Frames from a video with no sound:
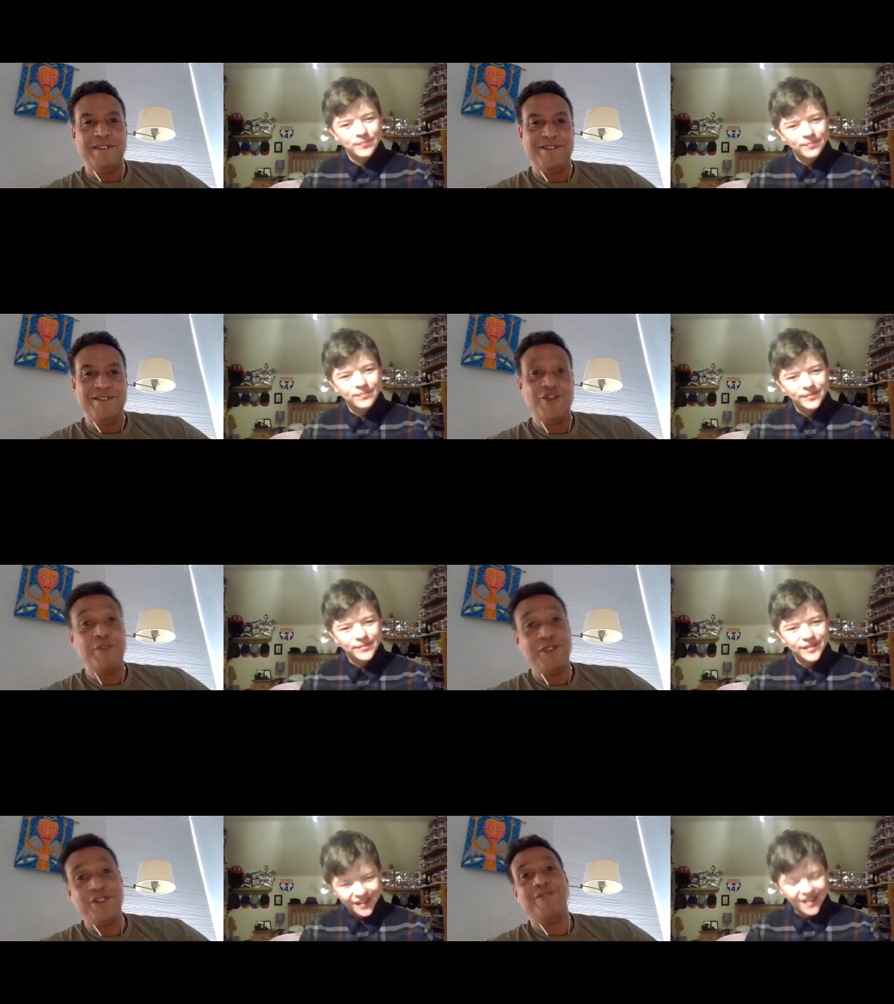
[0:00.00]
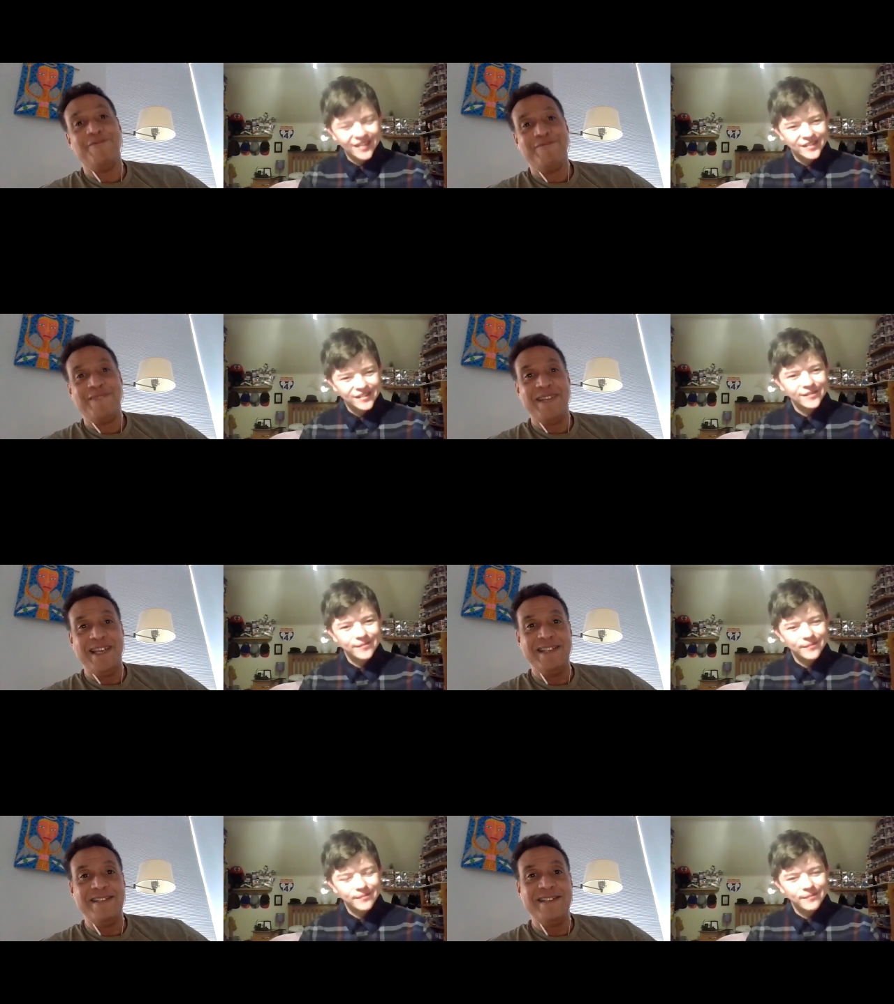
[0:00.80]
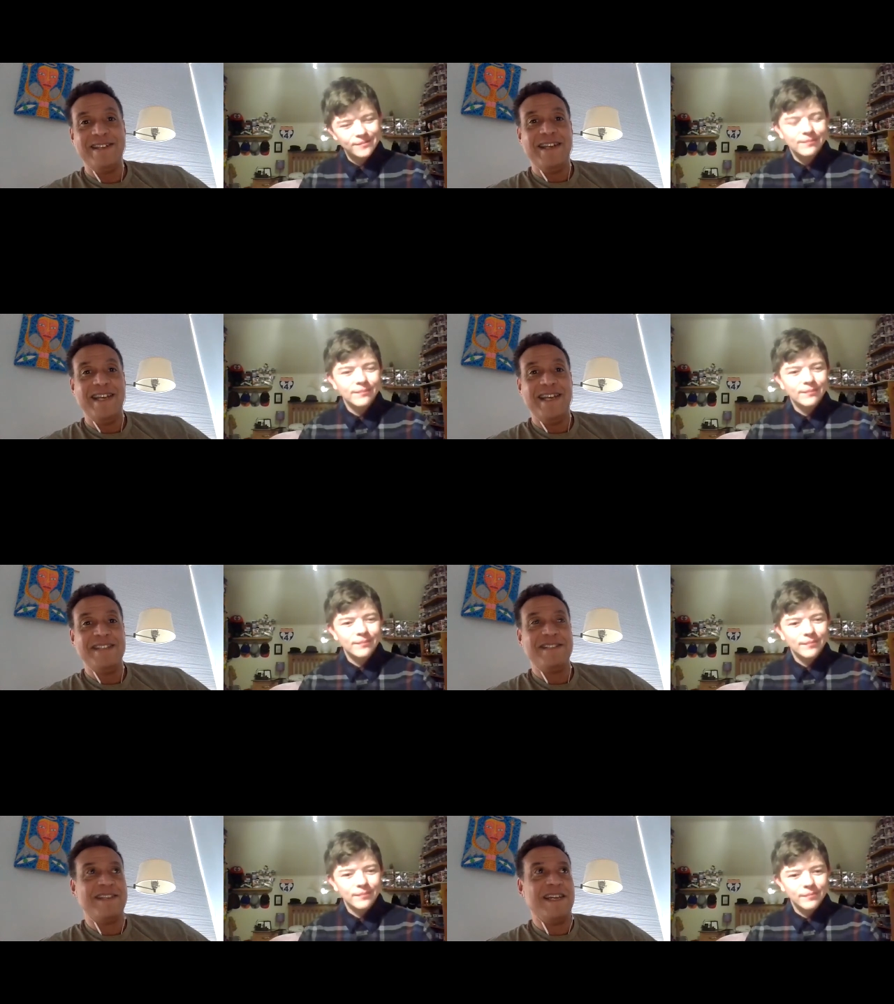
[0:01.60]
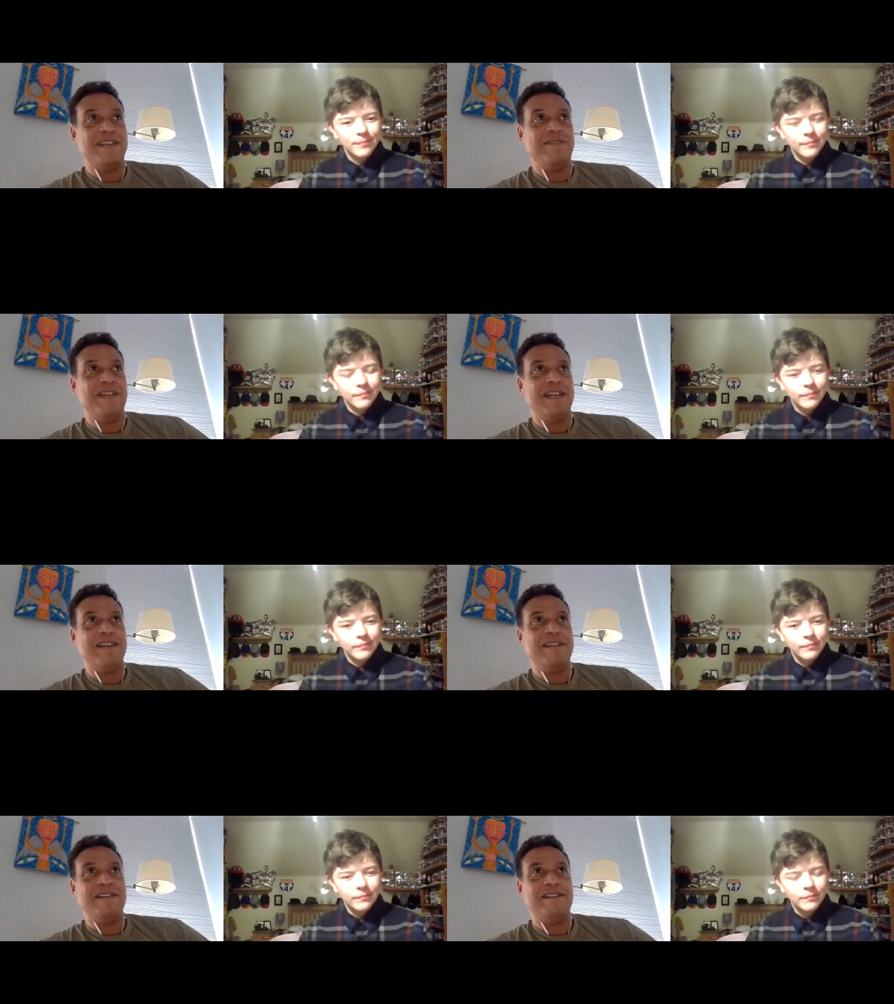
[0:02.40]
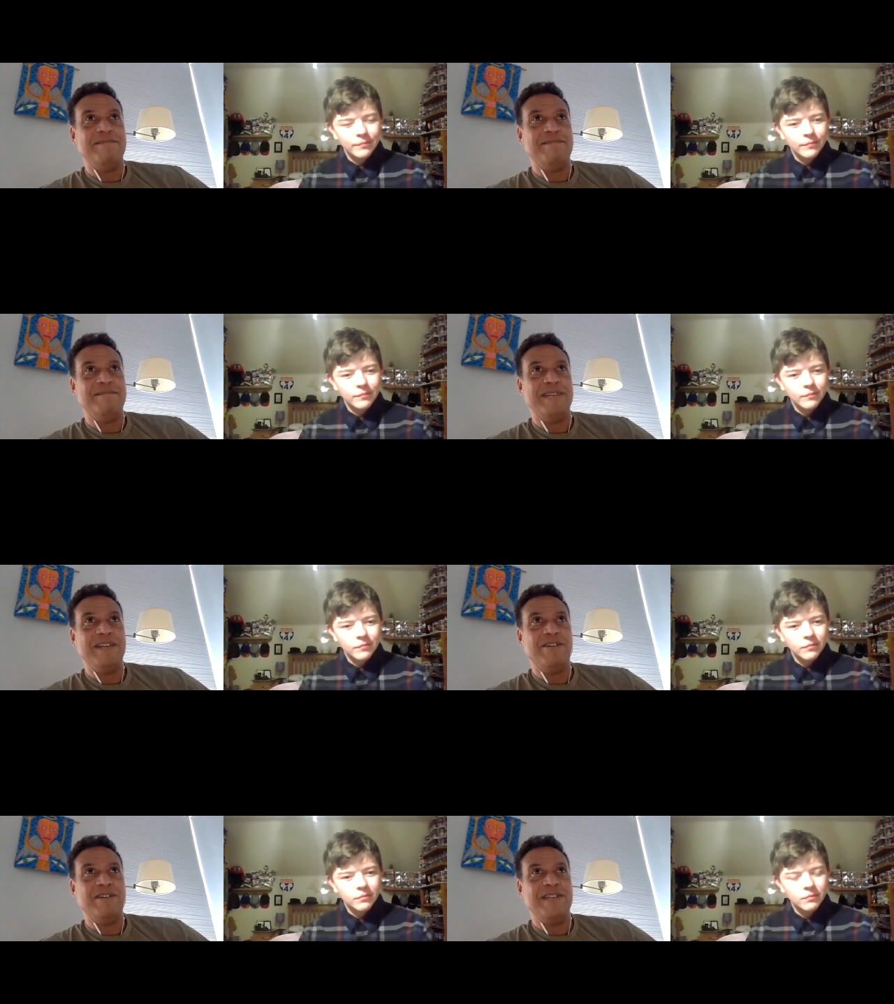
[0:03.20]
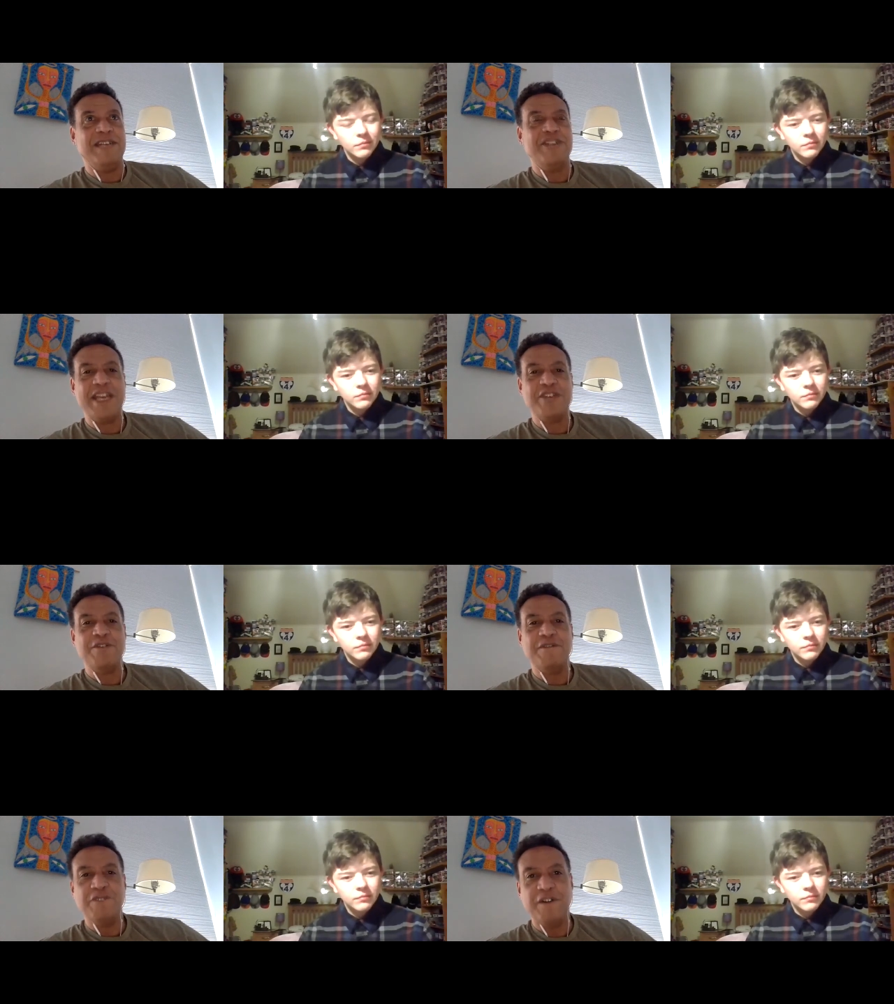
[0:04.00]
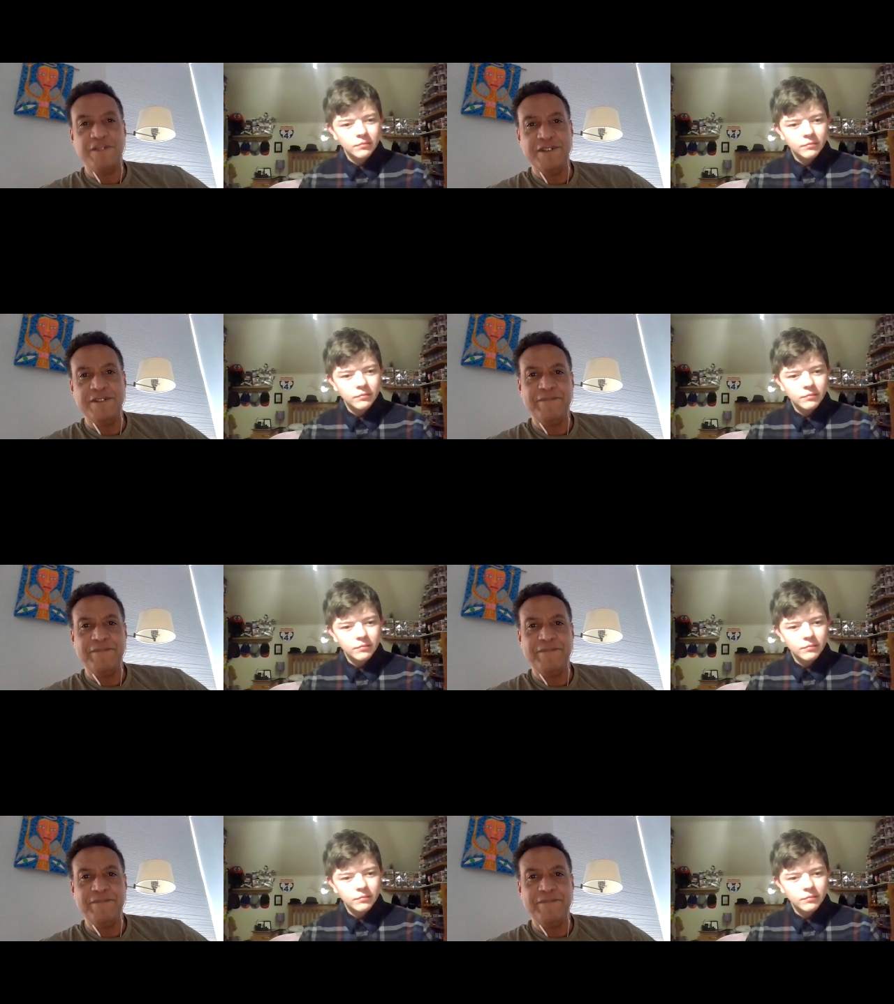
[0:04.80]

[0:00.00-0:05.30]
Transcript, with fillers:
Speaker 1: The Show Me Show. Yes. And it's kind of like. Uh, I call it educational vaudeville.